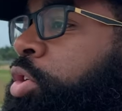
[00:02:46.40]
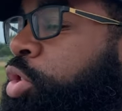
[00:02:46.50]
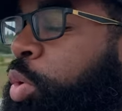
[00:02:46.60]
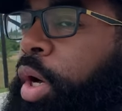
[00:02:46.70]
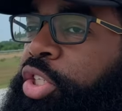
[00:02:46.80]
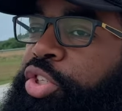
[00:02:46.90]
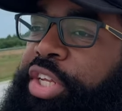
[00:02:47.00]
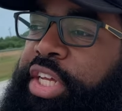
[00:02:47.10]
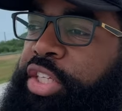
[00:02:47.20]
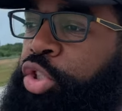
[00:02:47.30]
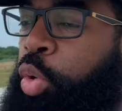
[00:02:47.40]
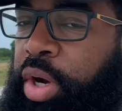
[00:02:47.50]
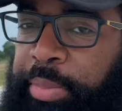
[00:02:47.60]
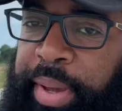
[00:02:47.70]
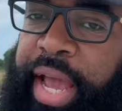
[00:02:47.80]

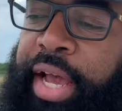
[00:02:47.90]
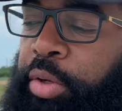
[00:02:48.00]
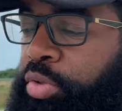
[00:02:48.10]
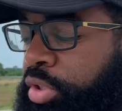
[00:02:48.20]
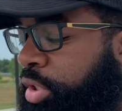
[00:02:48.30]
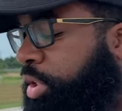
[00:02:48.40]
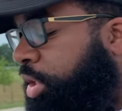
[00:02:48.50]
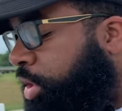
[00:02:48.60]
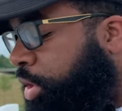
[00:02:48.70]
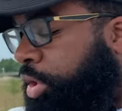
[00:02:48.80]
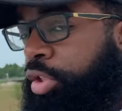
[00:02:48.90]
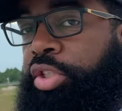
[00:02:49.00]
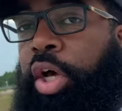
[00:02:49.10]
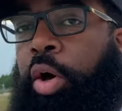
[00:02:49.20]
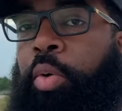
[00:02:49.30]
220 pounds.
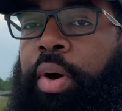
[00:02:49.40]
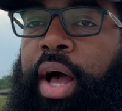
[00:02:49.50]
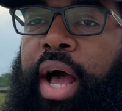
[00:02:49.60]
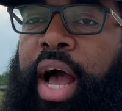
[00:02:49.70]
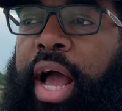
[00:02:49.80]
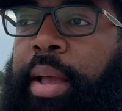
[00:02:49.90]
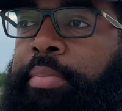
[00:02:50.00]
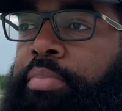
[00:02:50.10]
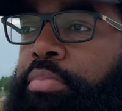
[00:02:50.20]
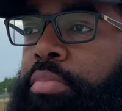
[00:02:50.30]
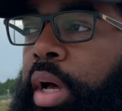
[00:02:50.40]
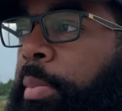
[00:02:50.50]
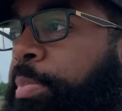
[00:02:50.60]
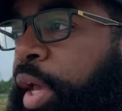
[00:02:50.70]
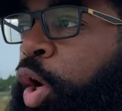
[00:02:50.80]
So I'm
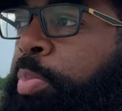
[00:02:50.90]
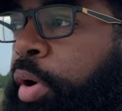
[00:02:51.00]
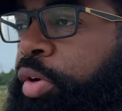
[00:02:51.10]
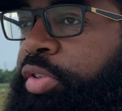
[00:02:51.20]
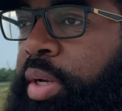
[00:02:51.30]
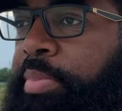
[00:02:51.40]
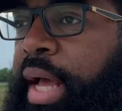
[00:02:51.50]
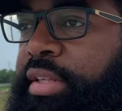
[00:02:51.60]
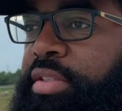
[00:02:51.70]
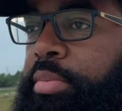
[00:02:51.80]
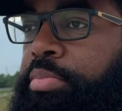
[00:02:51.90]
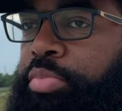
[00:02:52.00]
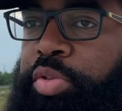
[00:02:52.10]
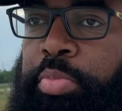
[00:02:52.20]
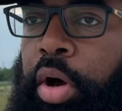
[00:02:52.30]
a bigger person. I'm not
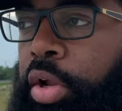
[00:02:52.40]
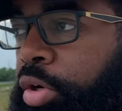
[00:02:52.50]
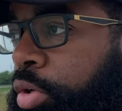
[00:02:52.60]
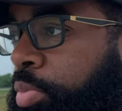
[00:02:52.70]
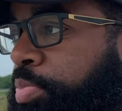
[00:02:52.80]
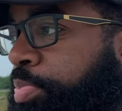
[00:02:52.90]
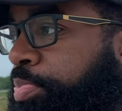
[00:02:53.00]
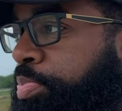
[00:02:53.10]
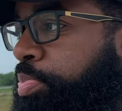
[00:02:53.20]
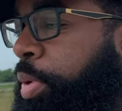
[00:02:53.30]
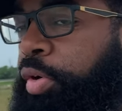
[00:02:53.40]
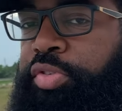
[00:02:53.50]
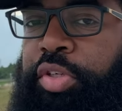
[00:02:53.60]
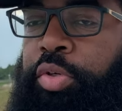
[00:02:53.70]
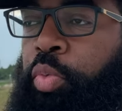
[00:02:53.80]
some smaller
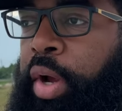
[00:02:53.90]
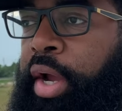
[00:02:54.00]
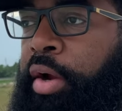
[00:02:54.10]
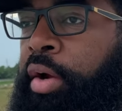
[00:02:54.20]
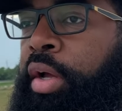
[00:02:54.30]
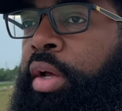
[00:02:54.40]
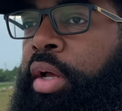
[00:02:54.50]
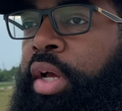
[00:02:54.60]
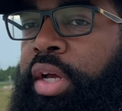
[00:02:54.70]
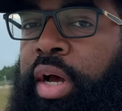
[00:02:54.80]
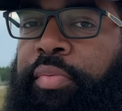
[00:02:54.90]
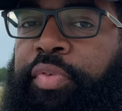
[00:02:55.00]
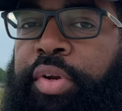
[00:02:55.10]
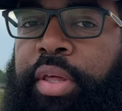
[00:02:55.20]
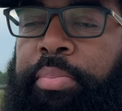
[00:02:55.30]
person where
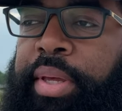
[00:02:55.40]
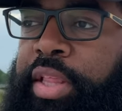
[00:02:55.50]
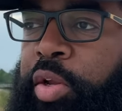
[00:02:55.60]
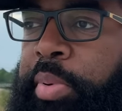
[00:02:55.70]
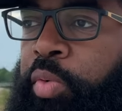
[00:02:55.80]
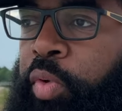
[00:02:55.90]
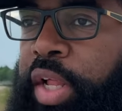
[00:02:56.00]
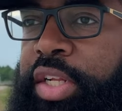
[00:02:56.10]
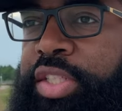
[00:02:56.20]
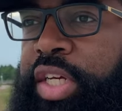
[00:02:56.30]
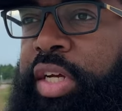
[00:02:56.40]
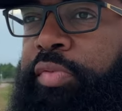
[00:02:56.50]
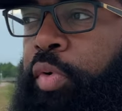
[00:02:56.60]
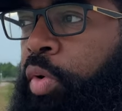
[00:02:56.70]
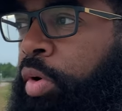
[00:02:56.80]
comfort can be a little bit
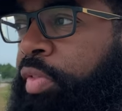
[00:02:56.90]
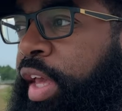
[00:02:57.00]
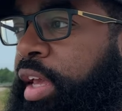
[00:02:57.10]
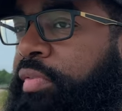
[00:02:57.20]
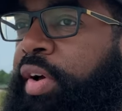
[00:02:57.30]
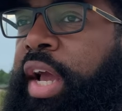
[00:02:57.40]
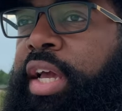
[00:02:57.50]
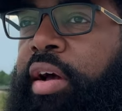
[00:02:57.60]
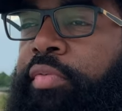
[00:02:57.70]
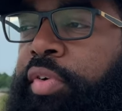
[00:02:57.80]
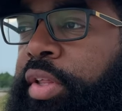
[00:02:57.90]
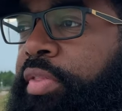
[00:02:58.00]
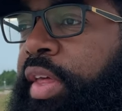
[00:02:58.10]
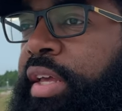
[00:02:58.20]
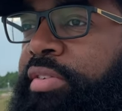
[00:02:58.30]
relative, or they can find comfort
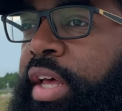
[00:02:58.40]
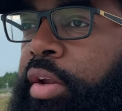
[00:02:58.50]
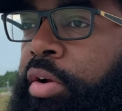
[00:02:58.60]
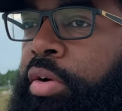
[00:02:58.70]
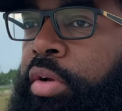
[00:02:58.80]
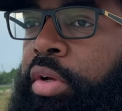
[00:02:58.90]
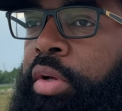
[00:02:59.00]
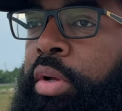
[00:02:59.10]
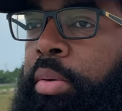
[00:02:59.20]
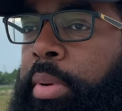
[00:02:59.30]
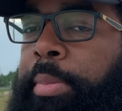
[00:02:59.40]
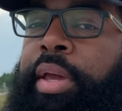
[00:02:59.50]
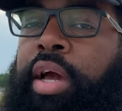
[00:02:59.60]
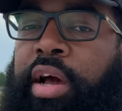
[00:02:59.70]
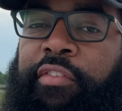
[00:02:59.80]
in things that are
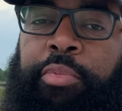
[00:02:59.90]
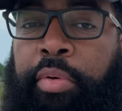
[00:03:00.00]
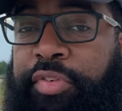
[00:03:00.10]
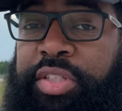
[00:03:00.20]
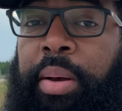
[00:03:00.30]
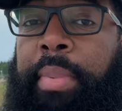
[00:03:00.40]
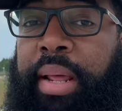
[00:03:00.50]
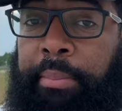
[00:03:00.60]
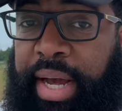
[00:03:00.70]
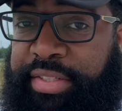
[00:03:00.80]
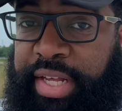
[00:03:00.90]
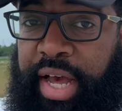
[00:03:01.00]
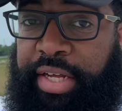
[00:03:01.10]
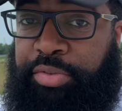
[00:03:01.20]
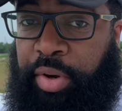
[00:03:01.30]
maybe uncomfortable for somebody my size,